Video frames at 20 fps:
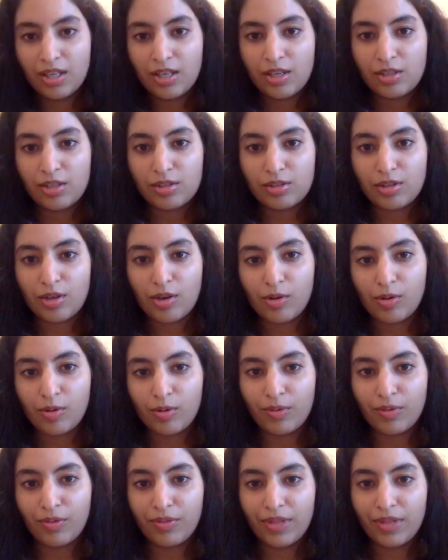
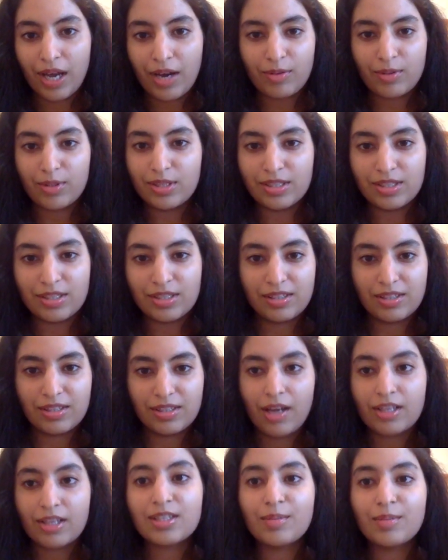So
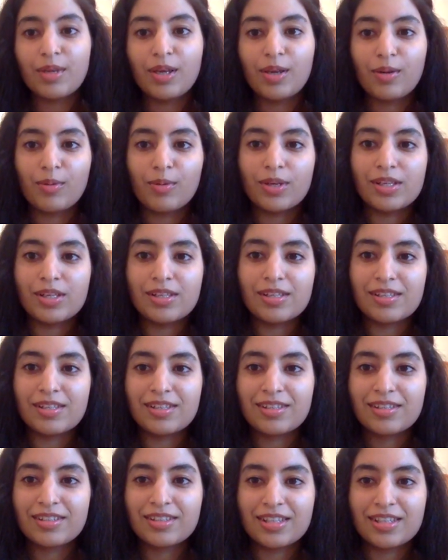that to me
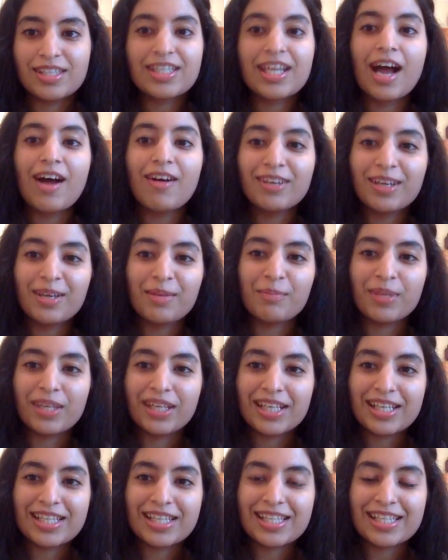was astounding
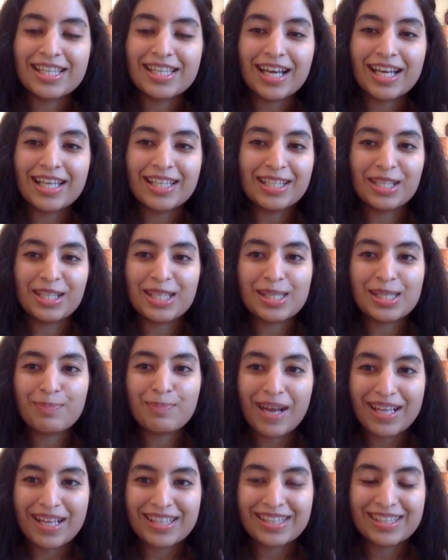because I didn't
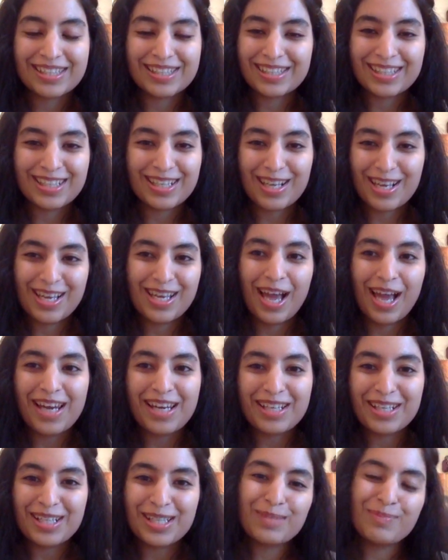expect
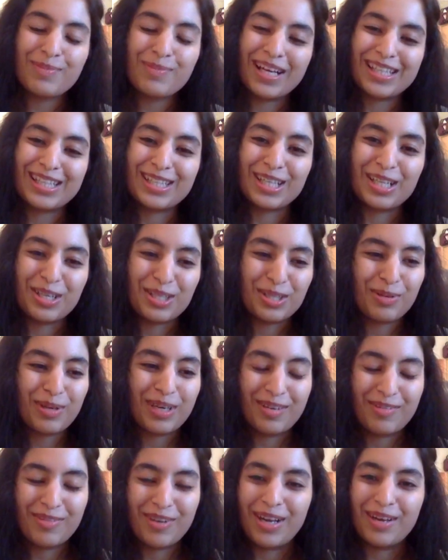
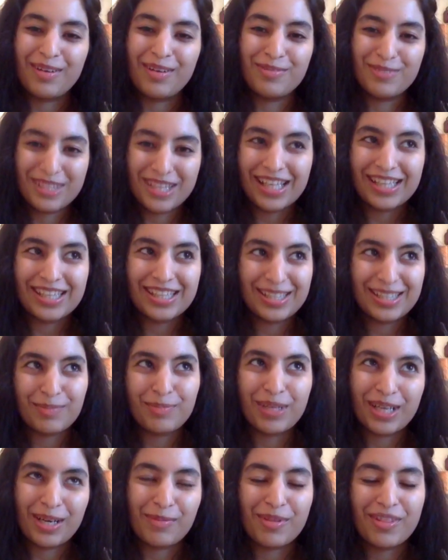25 cents to
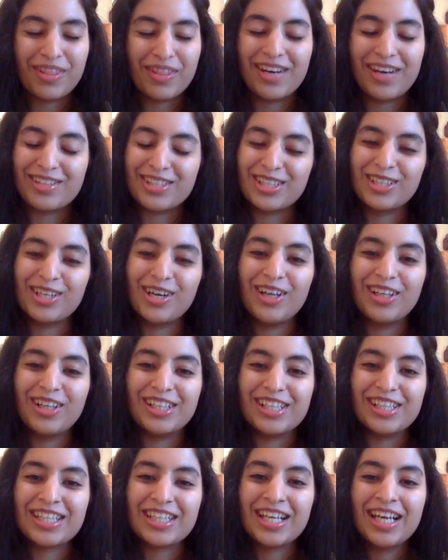become
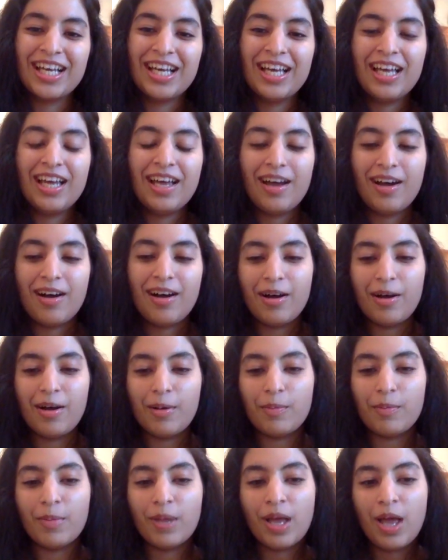
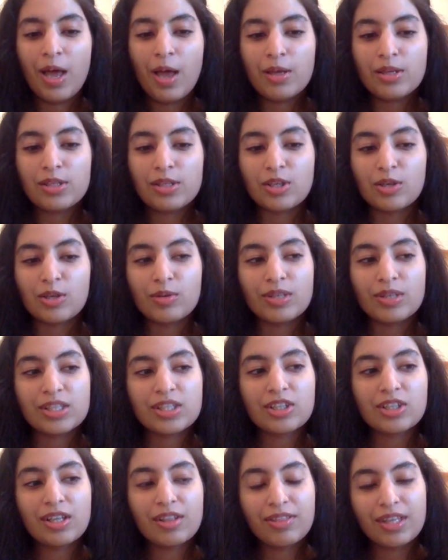$1,000. So I
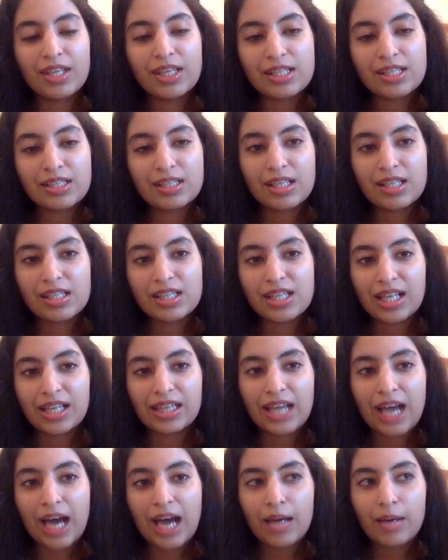started things like
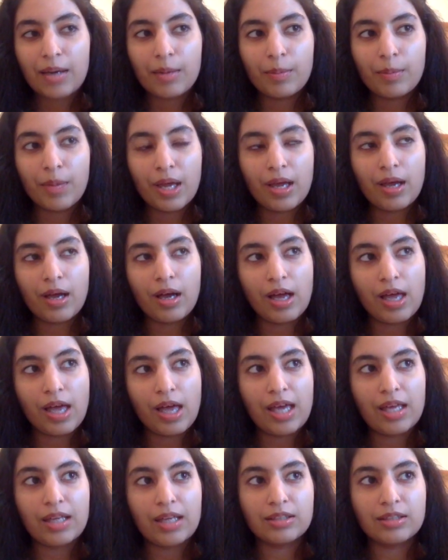that,
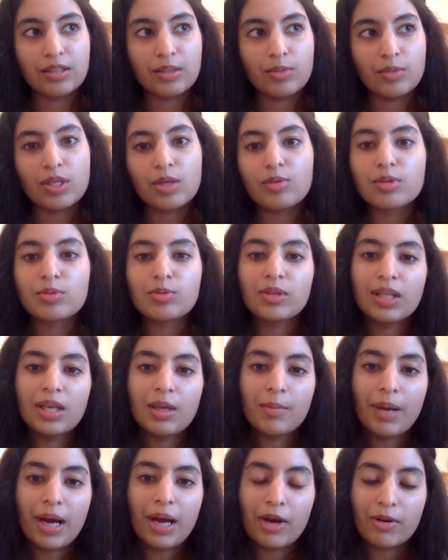and it was really
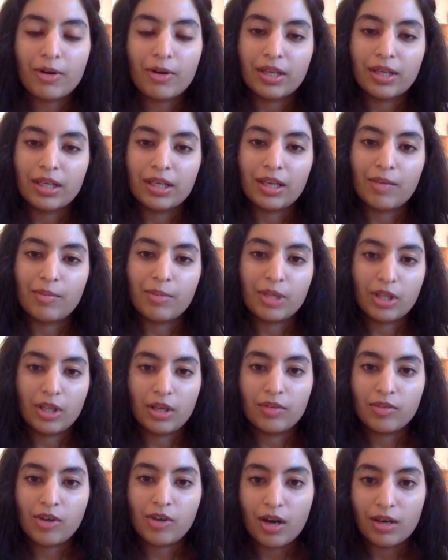empowering and gave me a
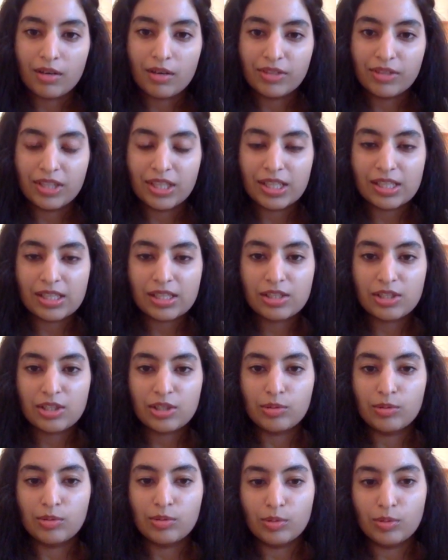lot of confidence
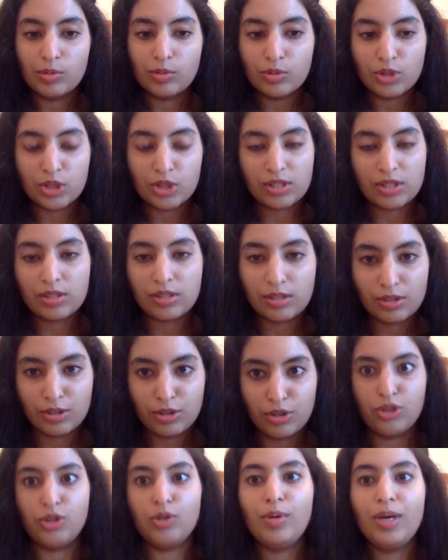to just
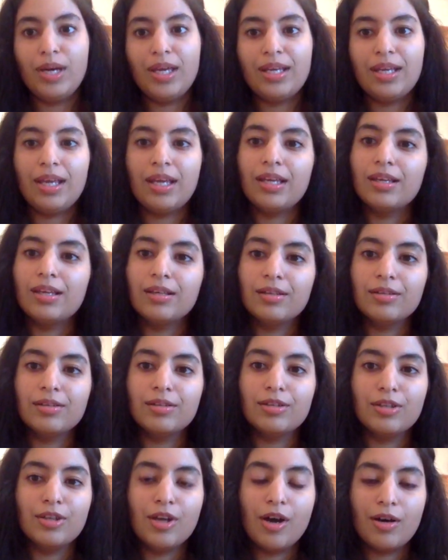do it and
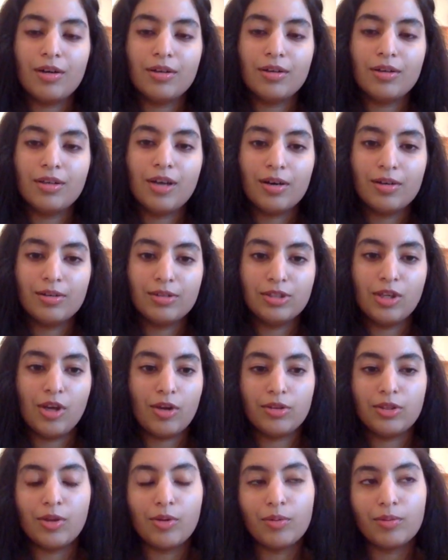
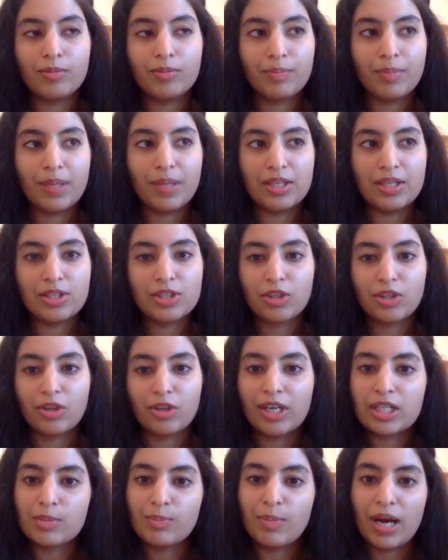don't be
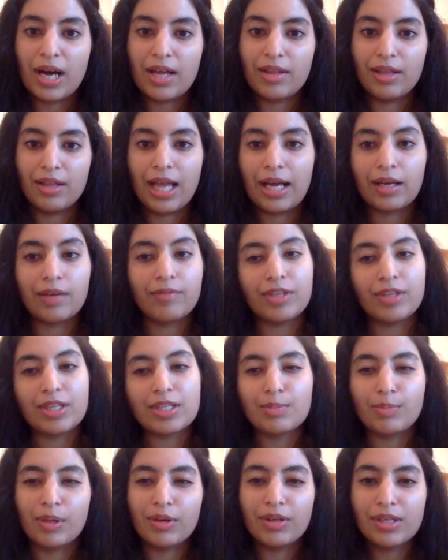discouraged by the lack of
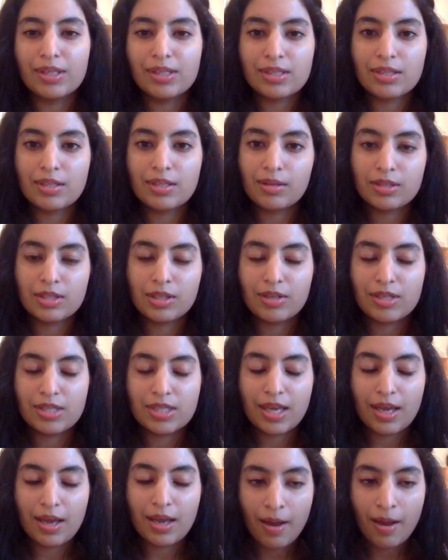experience, so to say.